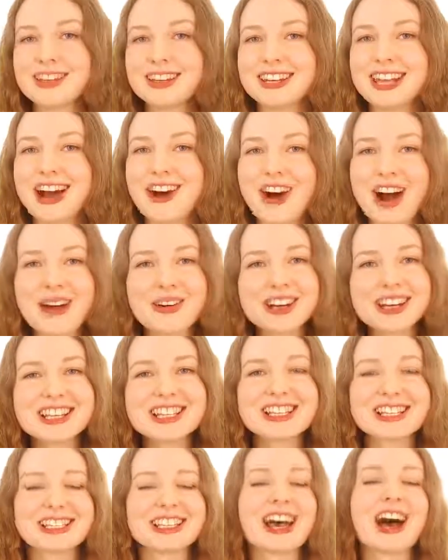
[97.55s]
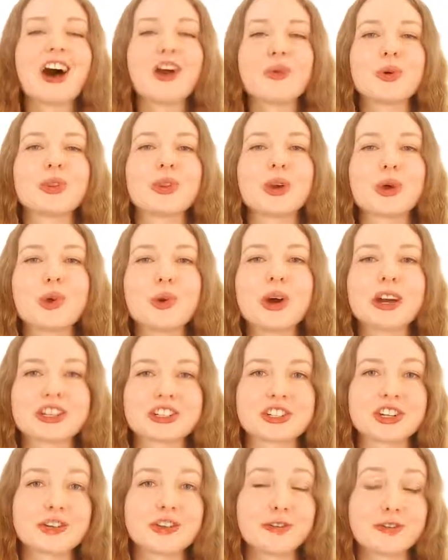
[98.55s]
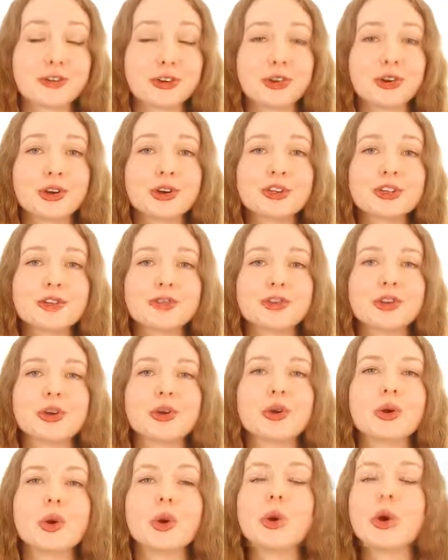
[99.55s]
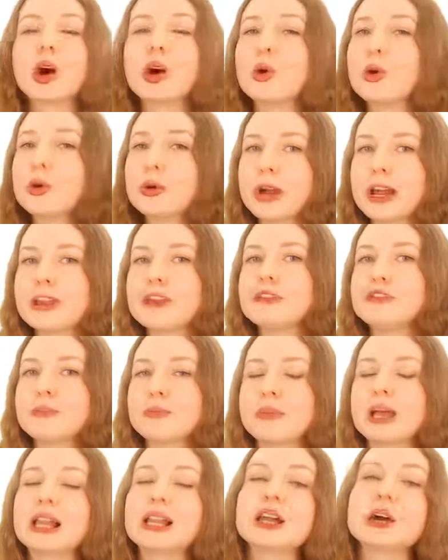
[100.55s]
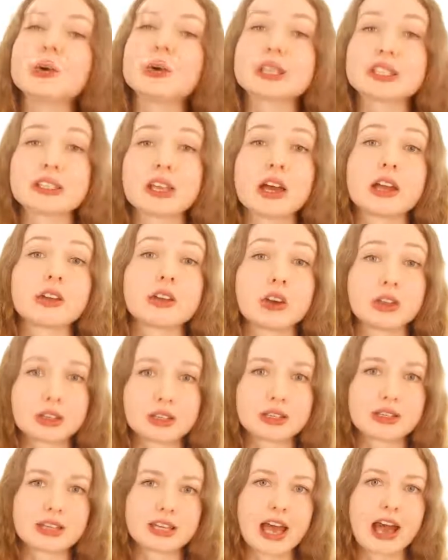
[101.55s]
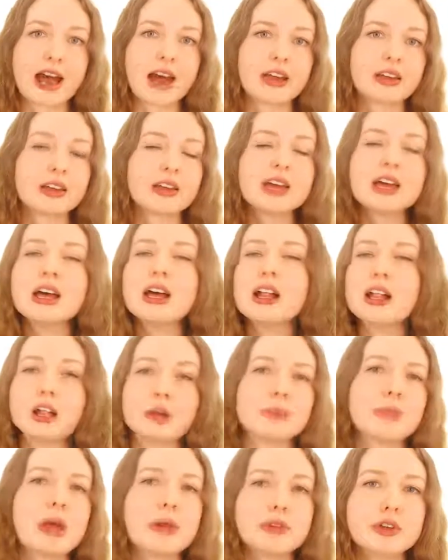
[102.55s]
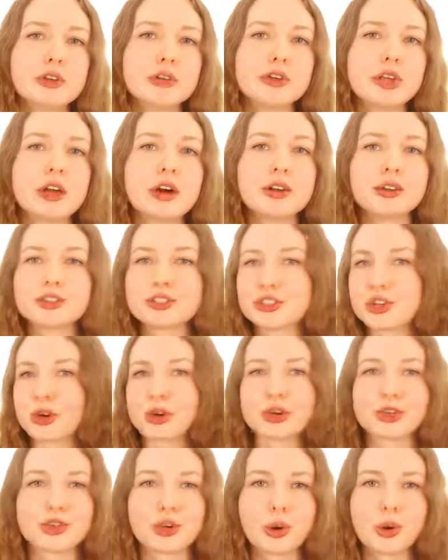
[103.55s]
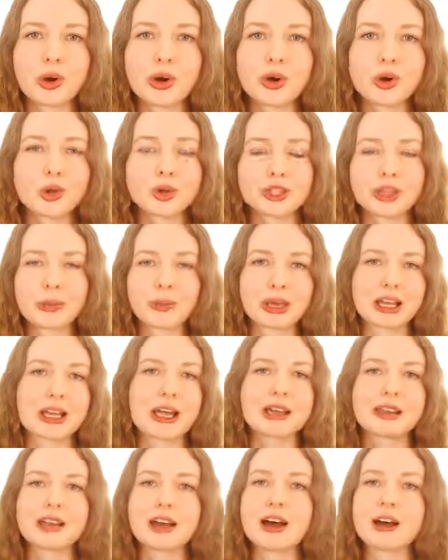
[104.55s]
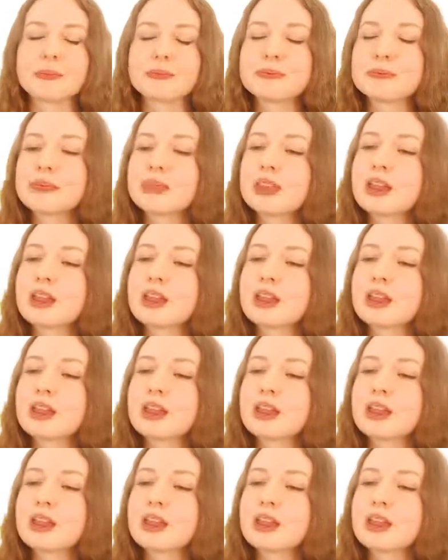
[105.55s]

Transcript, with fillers: Now, I'm going to start with a question for those of you who are already familiar with sine, cos, and tan. Like maybe you've learned SOHCAHTOA or something like that.